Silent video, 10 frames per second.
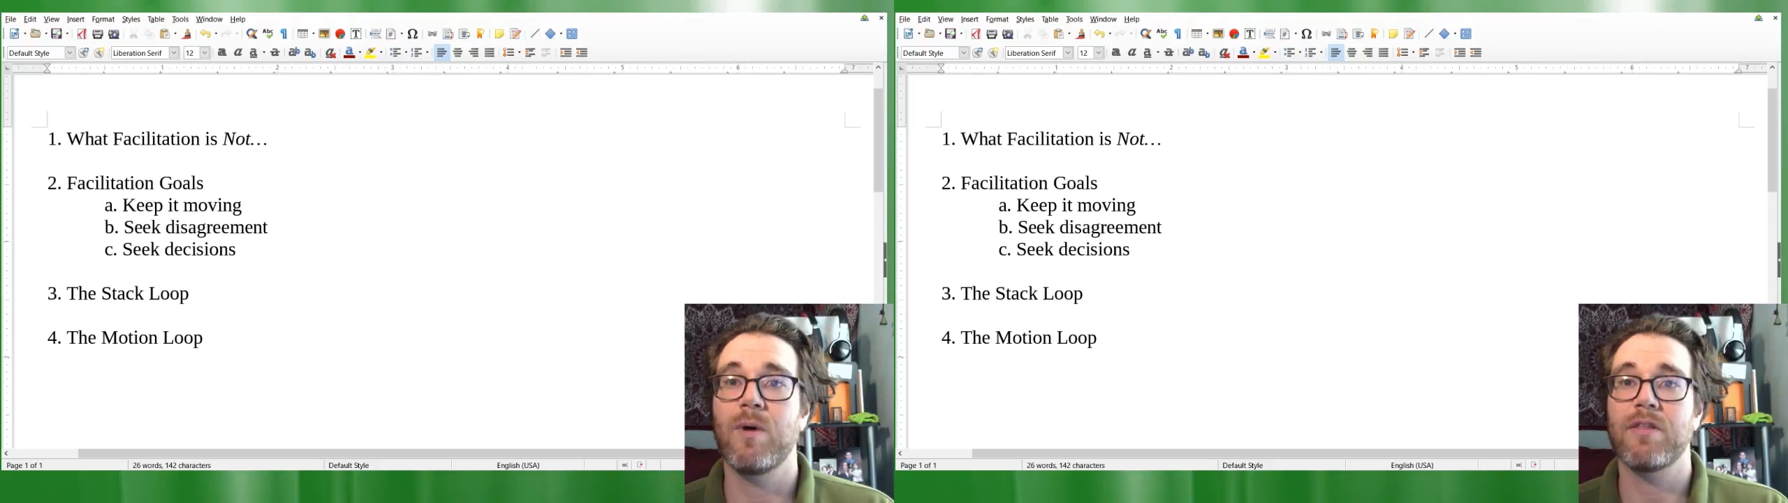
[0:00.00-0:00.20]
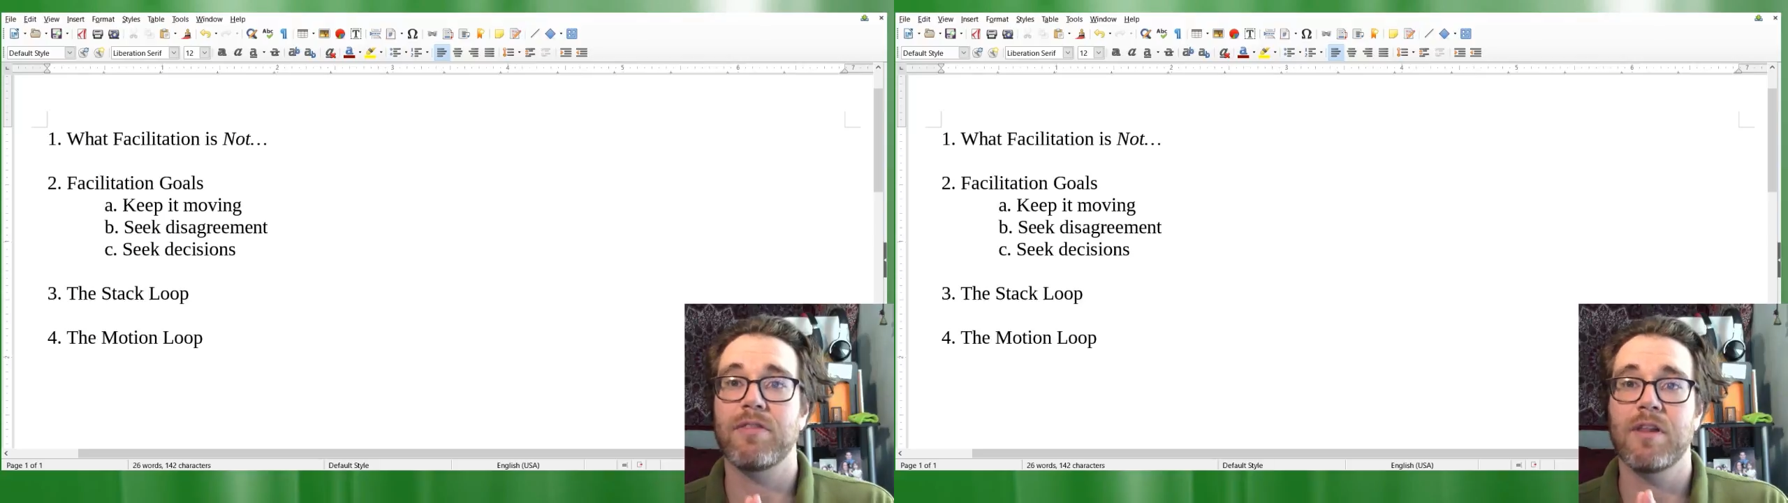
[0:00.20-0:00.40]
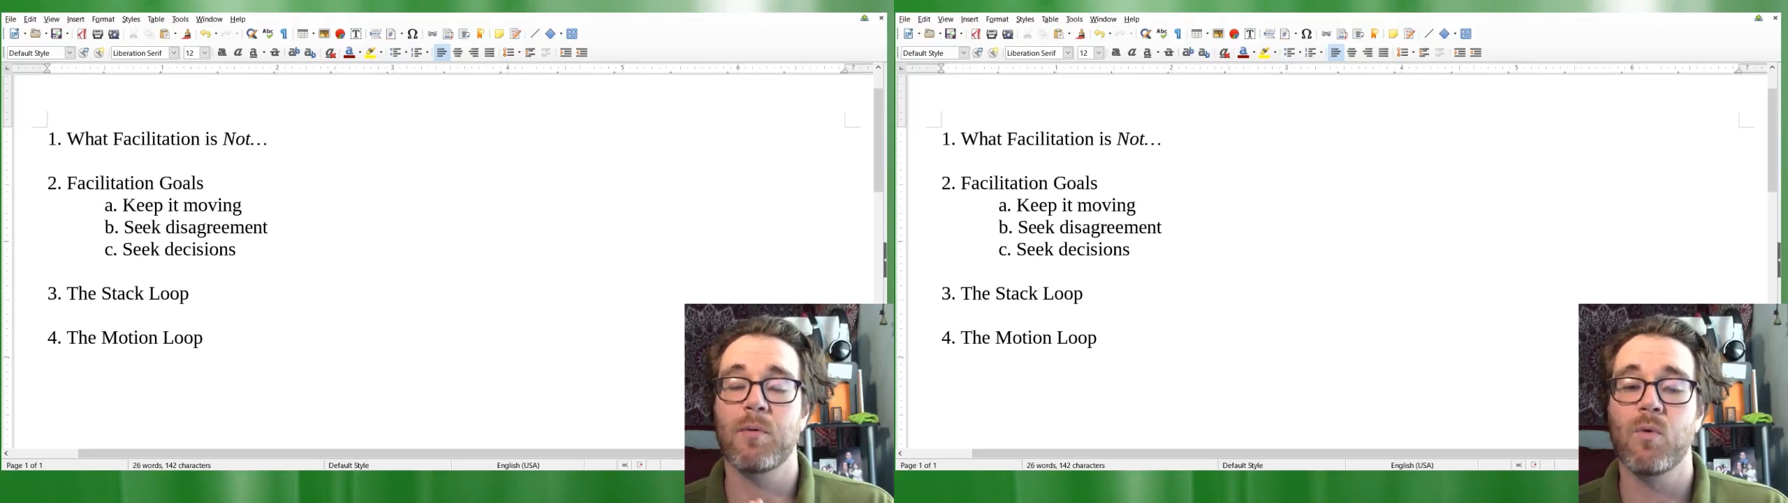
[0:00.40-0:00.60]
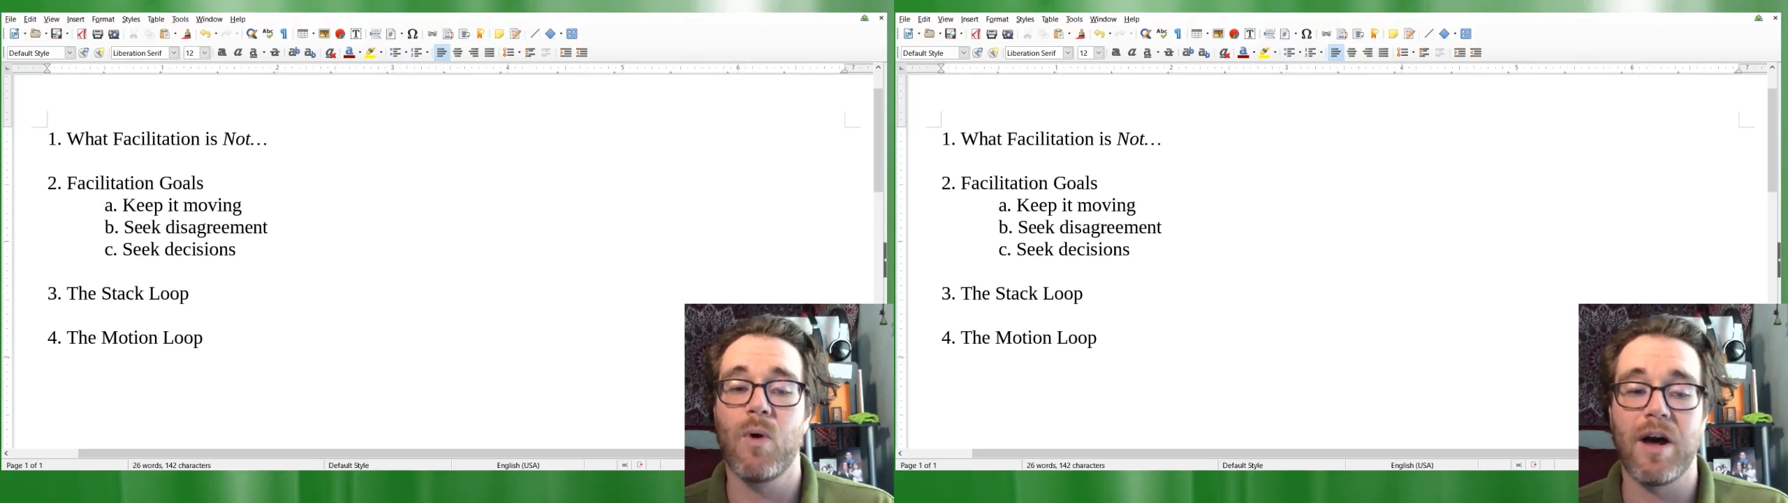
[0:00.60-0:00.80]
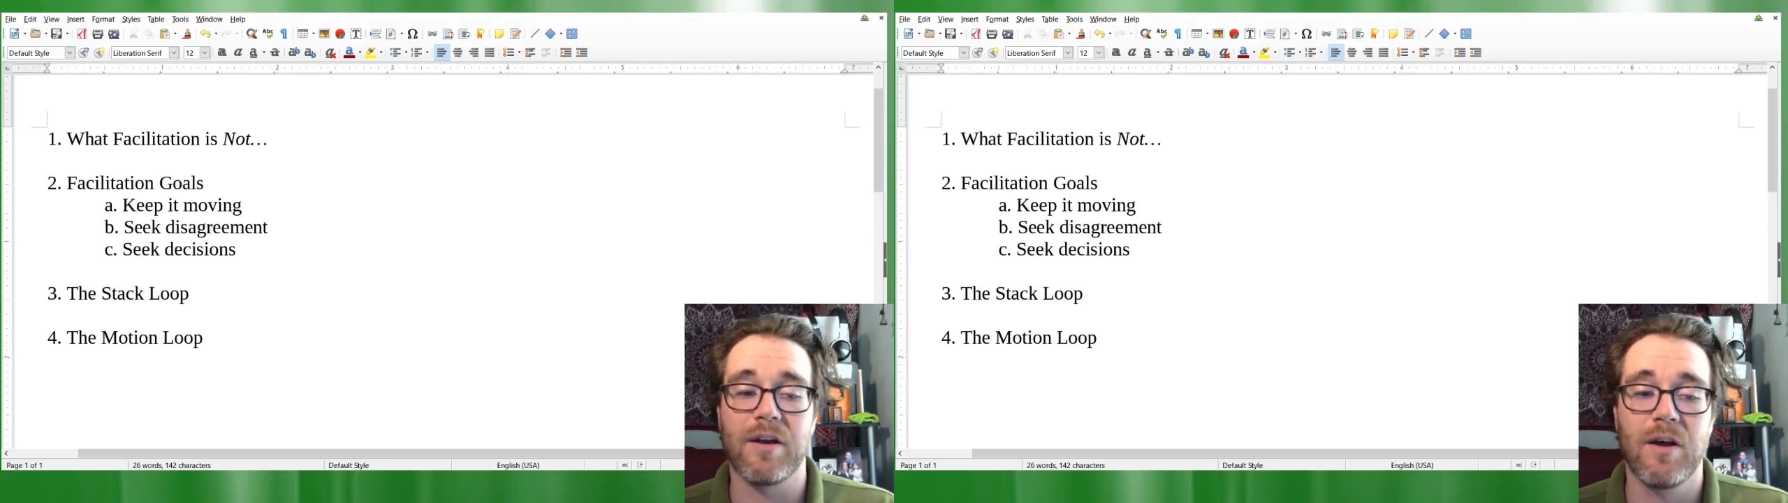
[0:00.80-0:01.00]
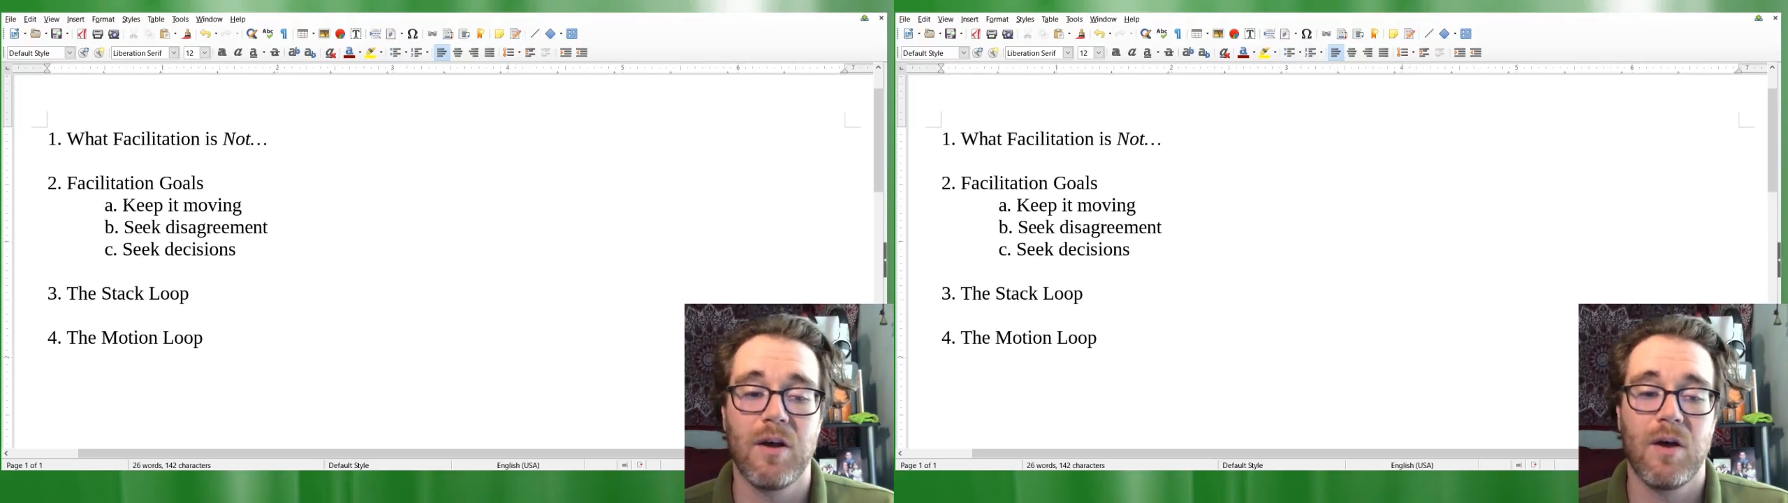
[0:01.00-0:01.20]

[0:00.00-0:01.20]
with number one,